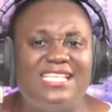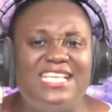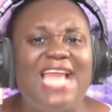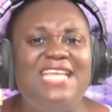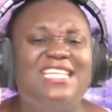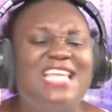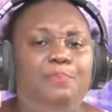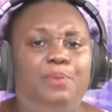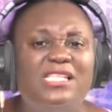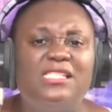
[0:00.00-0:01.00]
CID ni
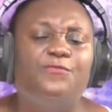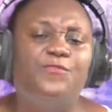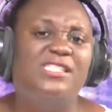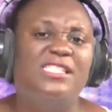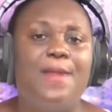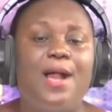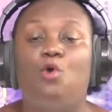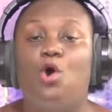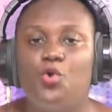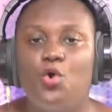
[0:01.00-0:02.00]
a police phone se man
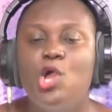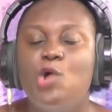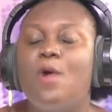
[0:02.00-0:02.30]
kwa anon